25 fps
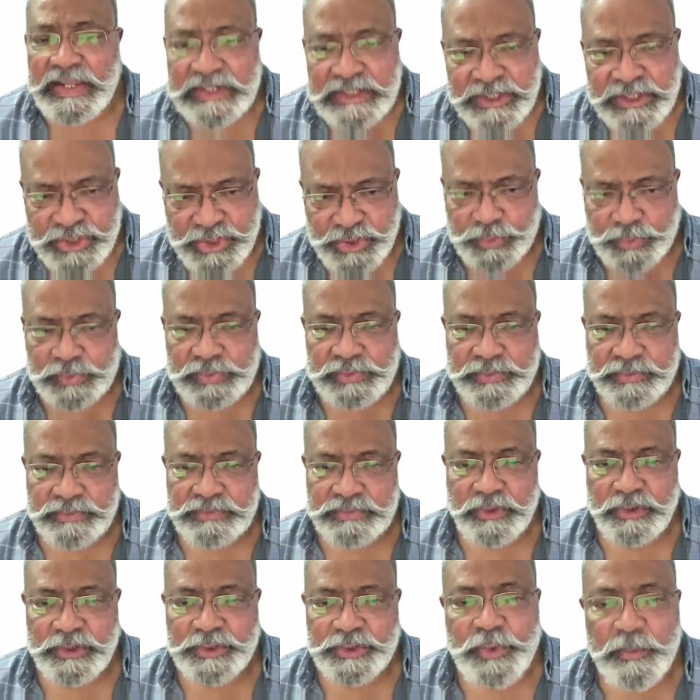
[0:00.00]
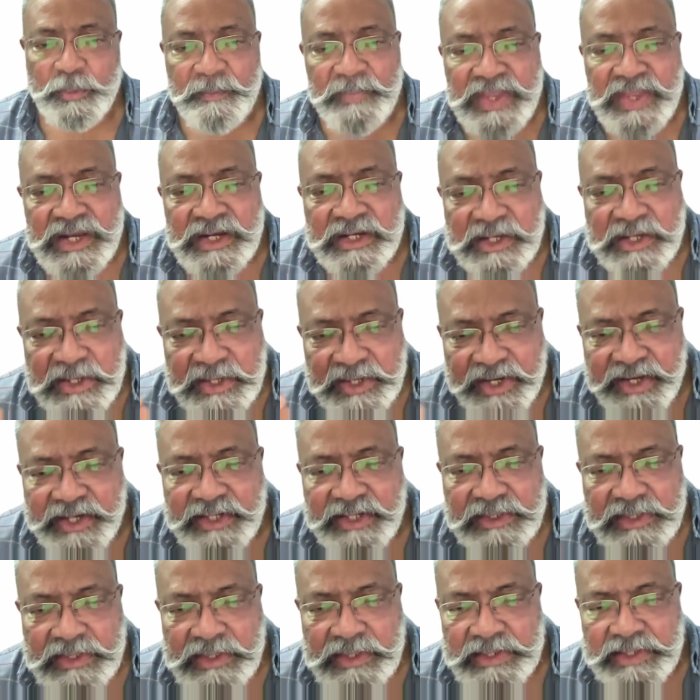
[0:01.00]
LQ or to be a
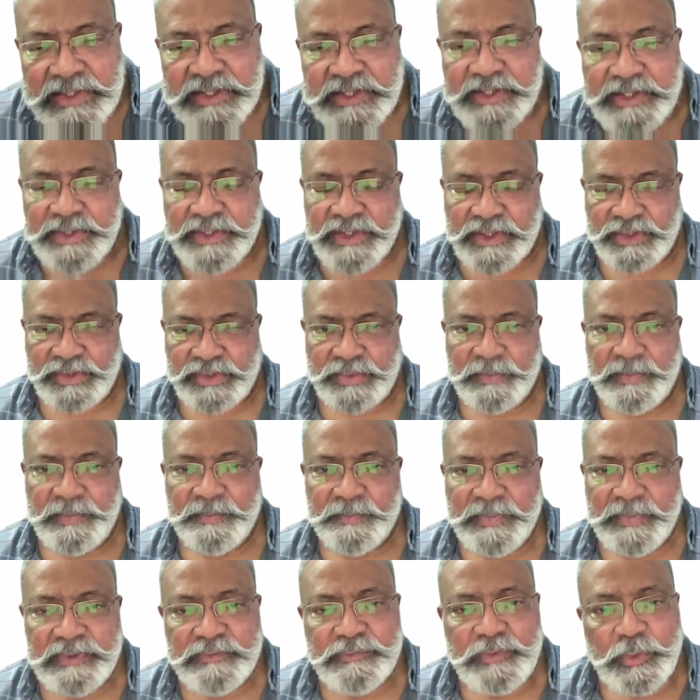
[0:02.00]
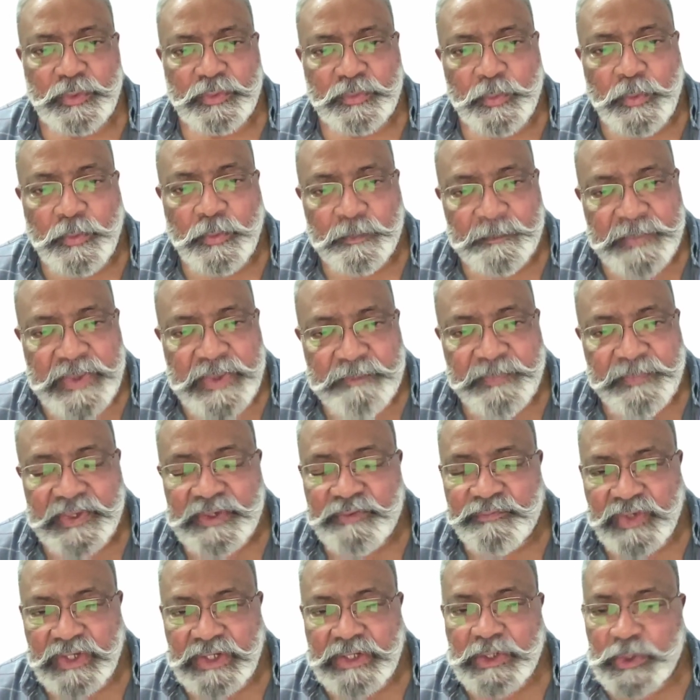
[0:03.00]
great leader whom
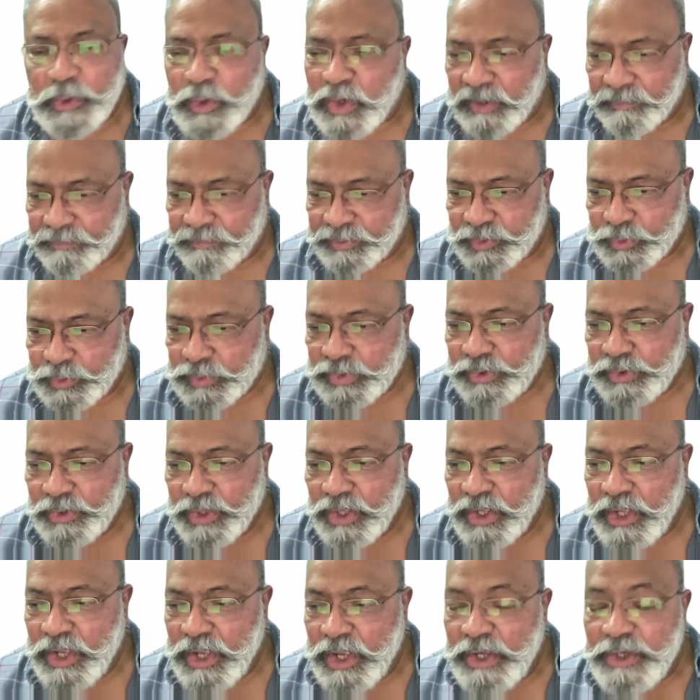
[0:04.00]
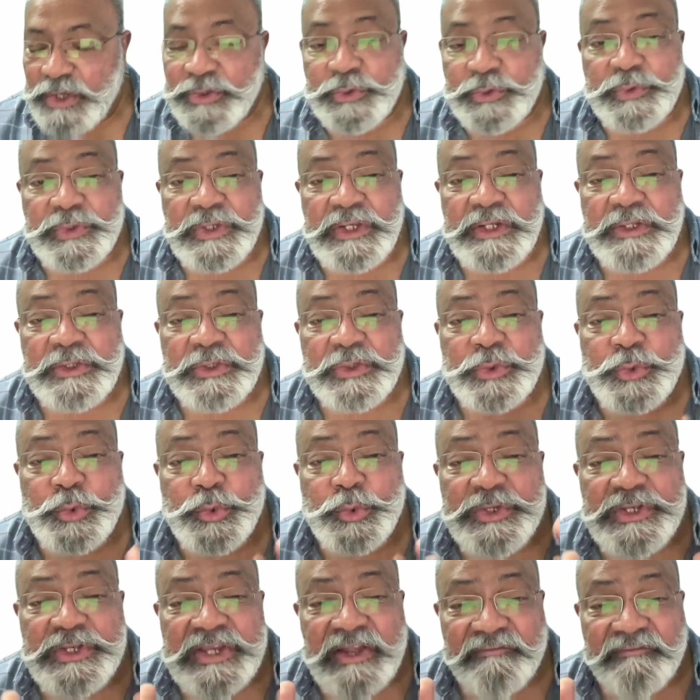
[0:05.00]
people will look up to, you need
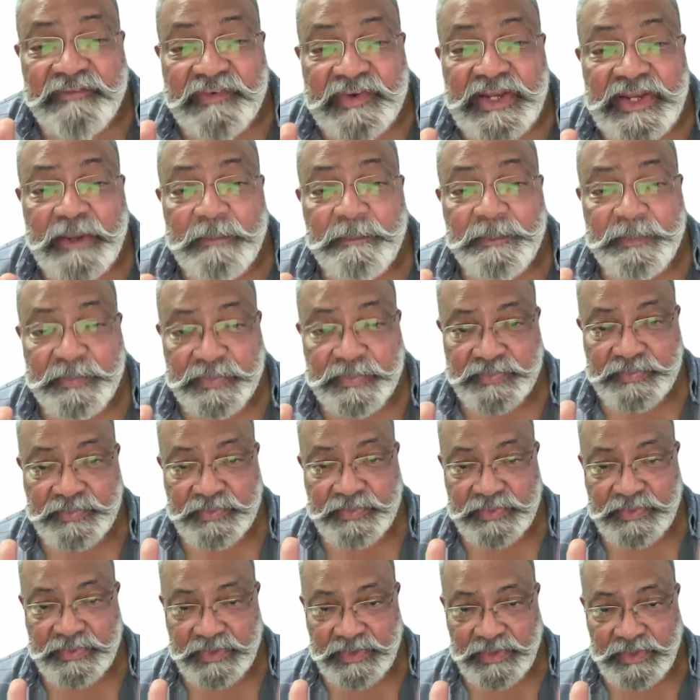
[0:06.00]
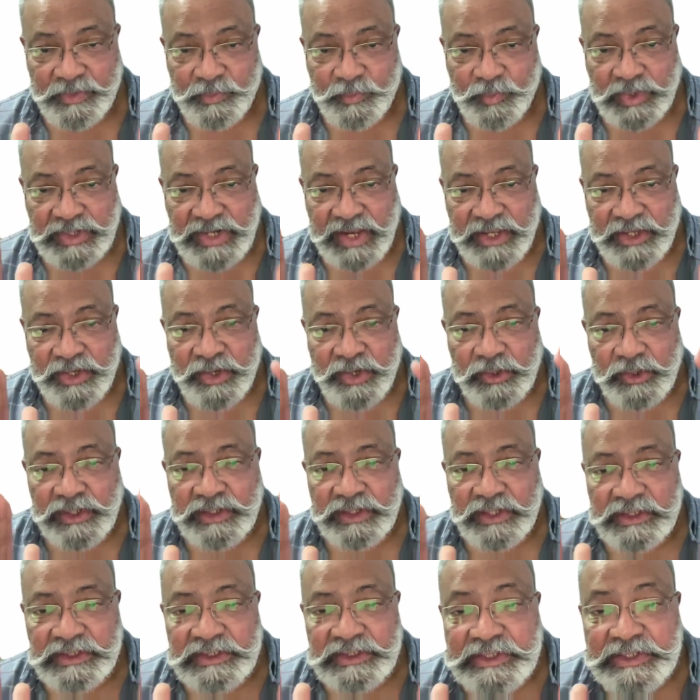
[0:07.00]
to develop what I call
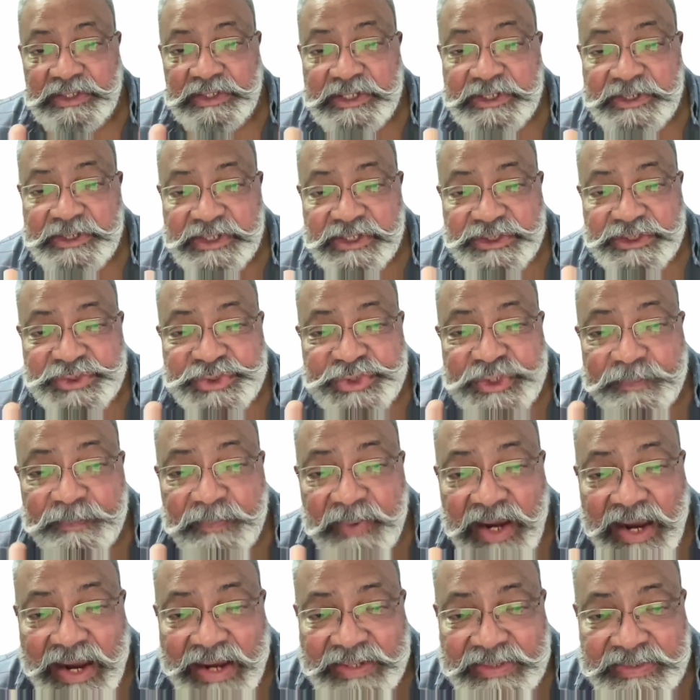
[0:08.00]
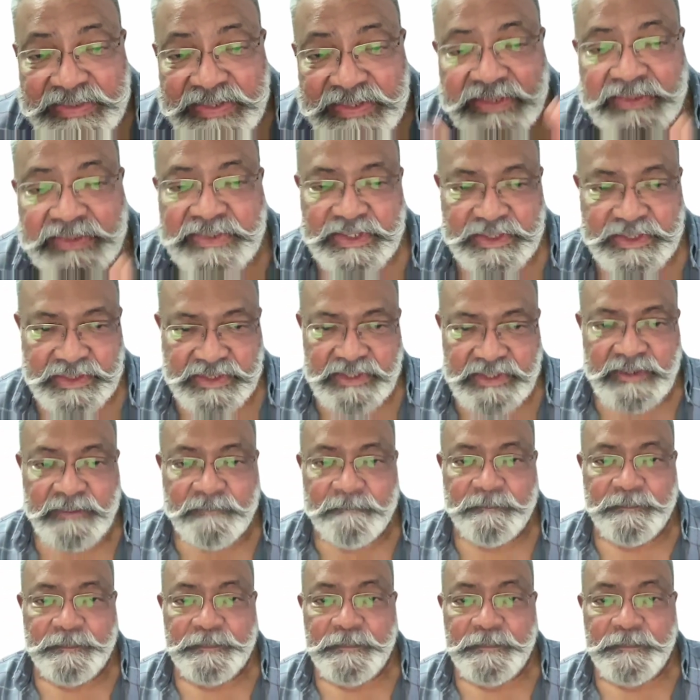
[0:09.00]
a leadership identity.